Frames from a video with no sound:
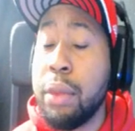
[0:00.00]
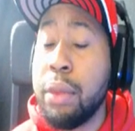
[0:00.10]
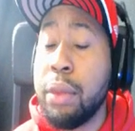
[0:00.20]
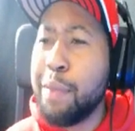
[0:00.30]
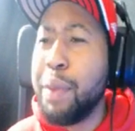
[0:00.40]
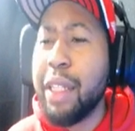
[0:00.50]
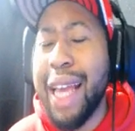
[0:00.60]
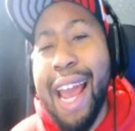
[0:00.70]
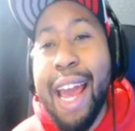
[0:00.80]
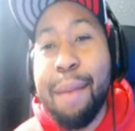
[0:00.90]
he's built,
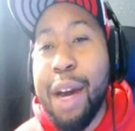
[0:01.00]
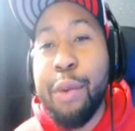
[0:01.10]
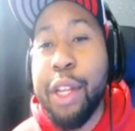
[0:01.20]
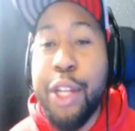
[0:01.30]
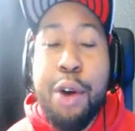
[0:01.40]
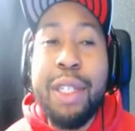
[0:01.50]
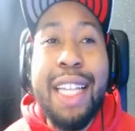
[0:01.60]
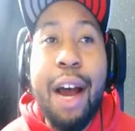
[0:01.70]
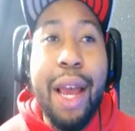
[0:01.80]
and by the way, notice how